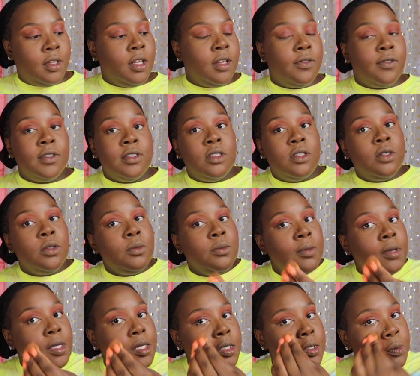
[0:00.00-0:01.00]
If it's too
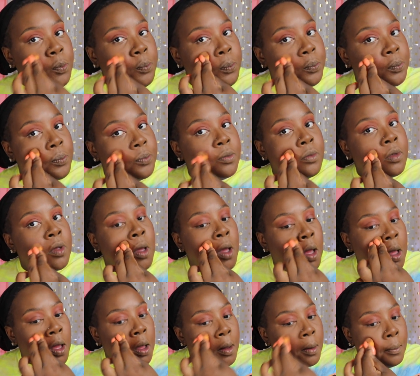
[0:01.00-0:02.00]
much,
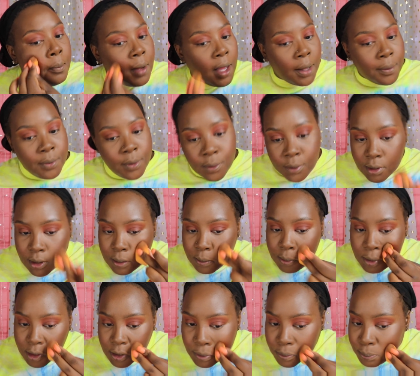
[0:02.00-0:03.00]
pop it with the
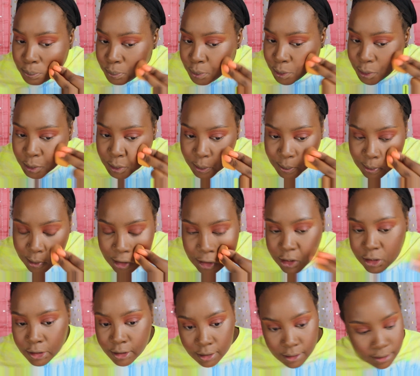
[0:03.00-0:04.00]
beauty
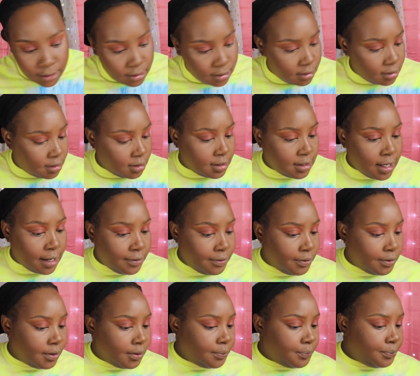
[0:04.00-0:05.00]
blender. So
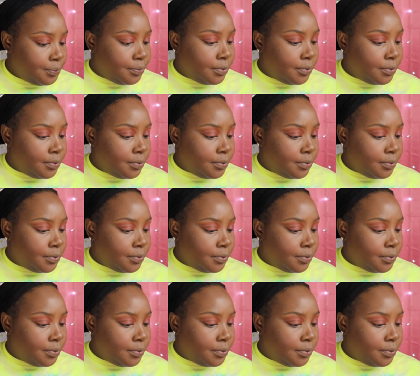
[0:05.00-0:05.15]
then